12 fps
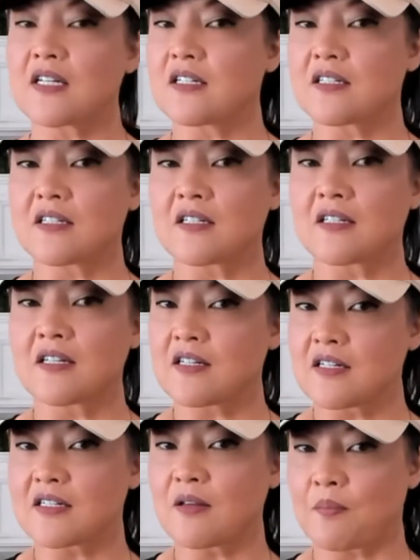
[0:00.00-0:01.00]
is, this
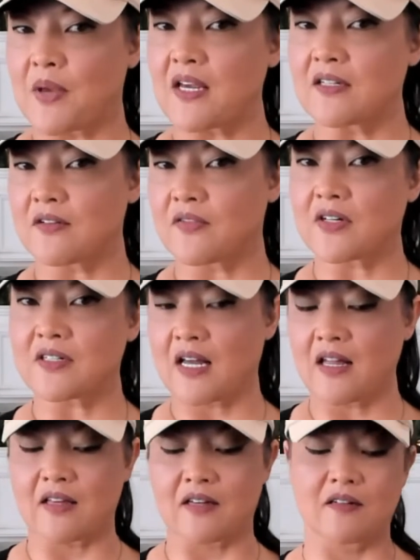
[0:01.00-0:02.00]
is the base of our
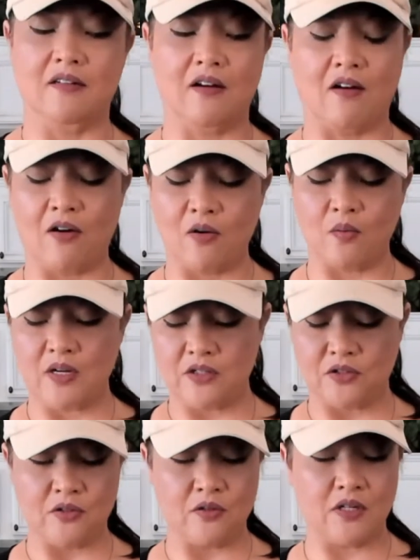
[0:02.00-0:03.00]
salad. All we do